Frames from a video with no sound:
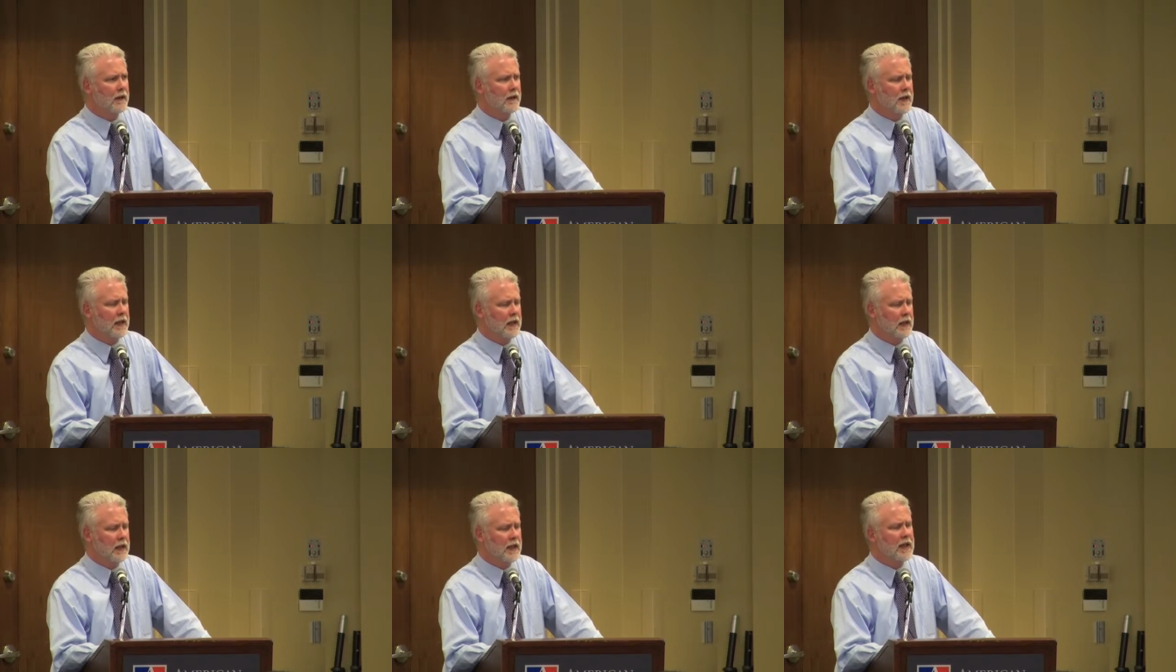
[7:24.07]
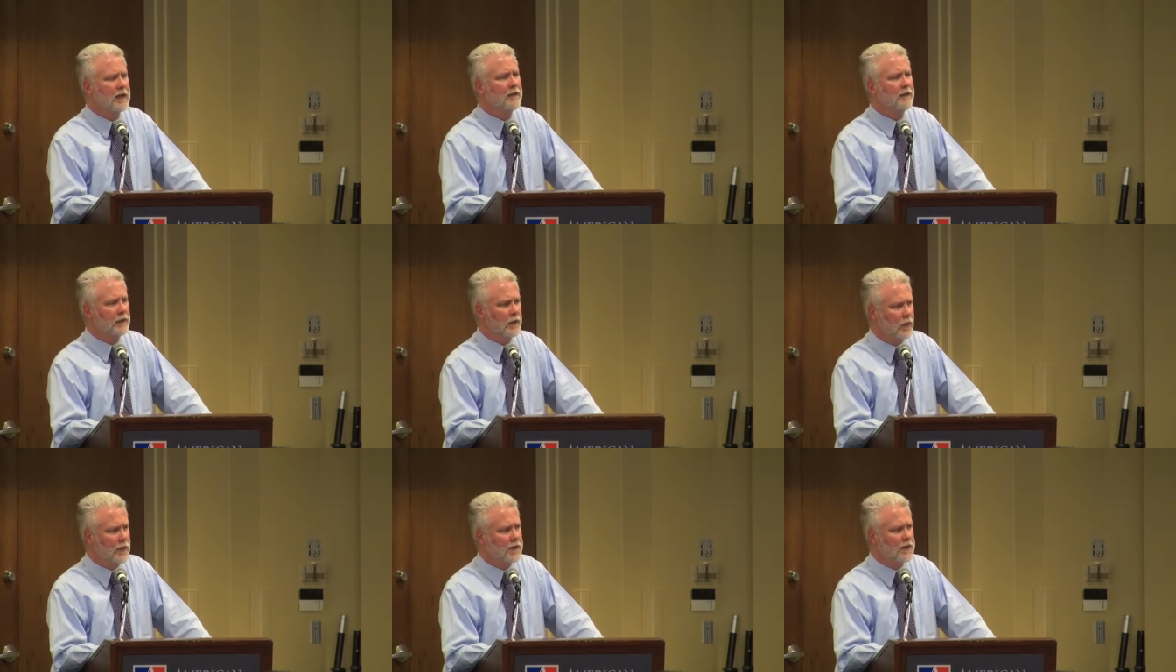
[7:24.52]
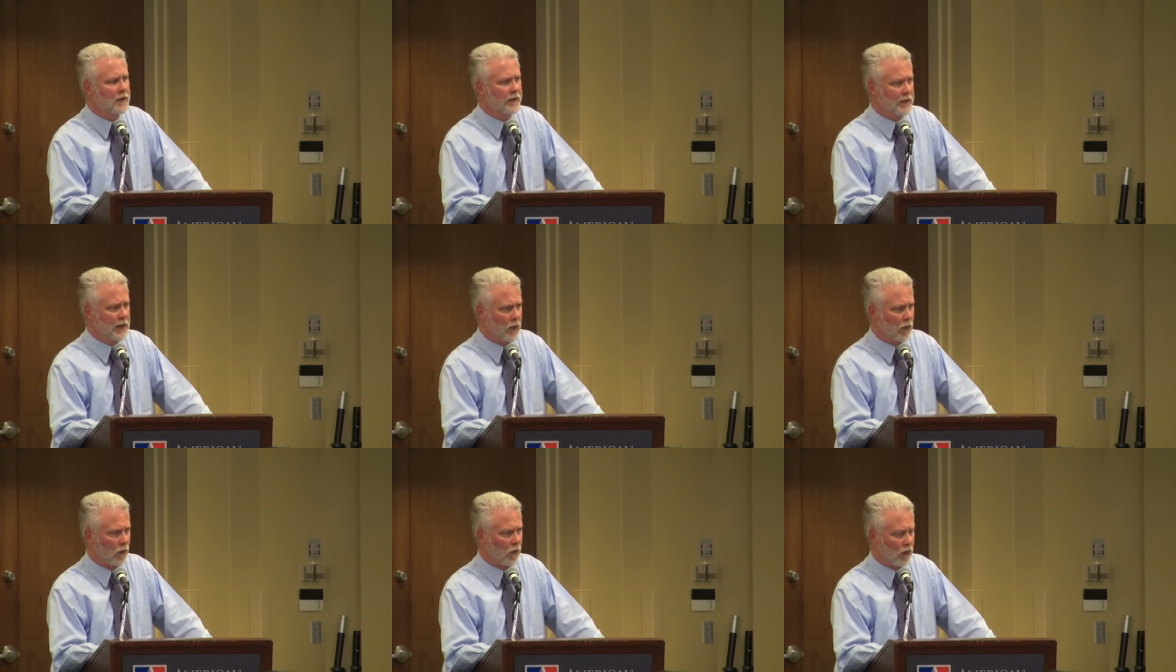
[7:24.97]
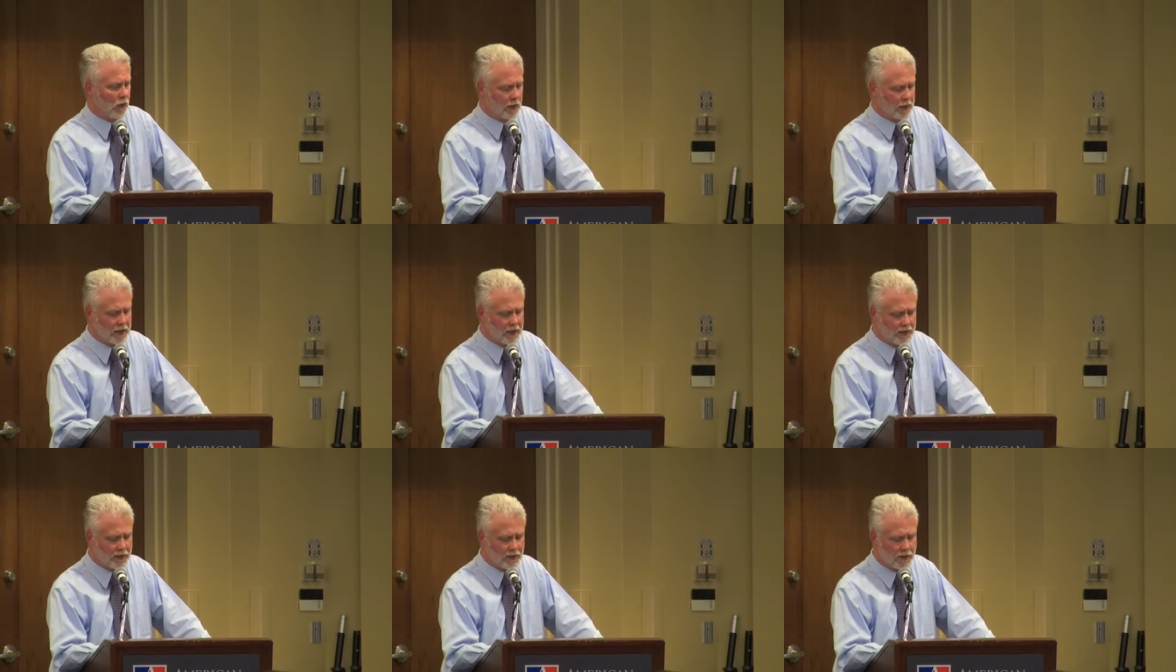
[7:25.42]
the influence of their
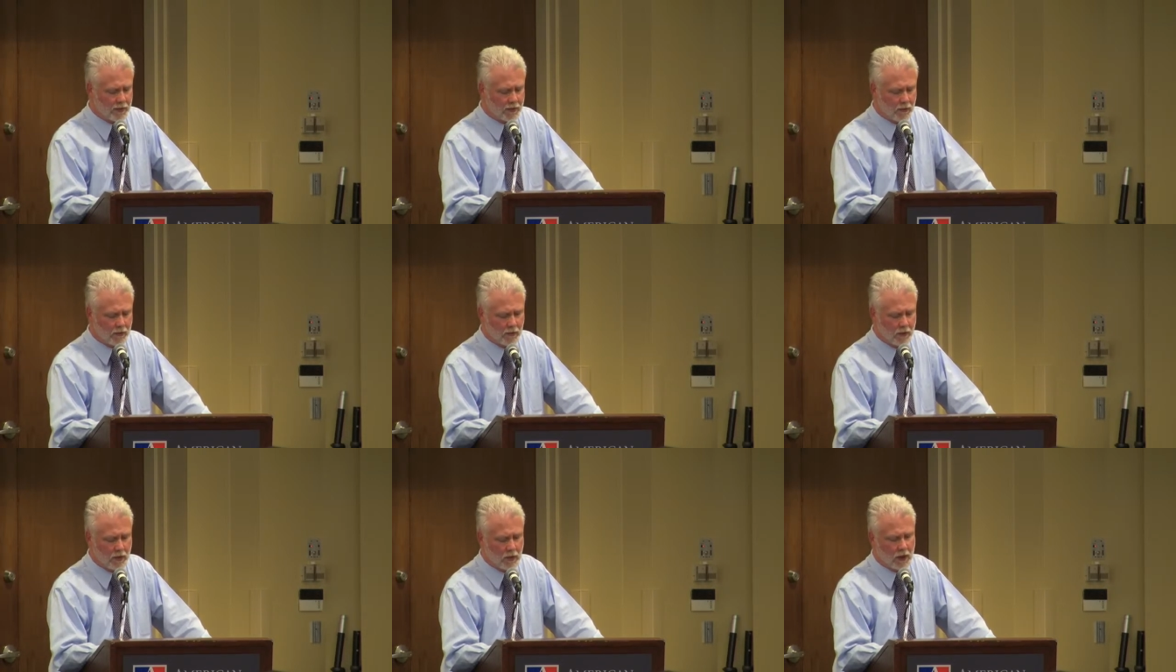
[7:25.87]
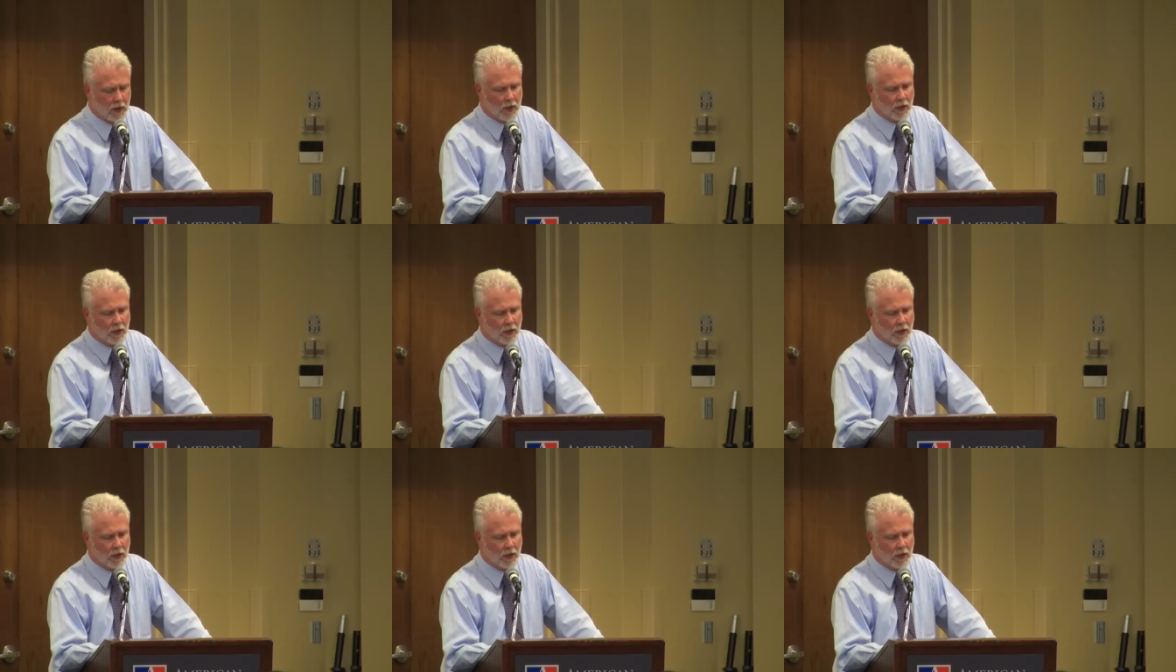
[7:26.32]
work into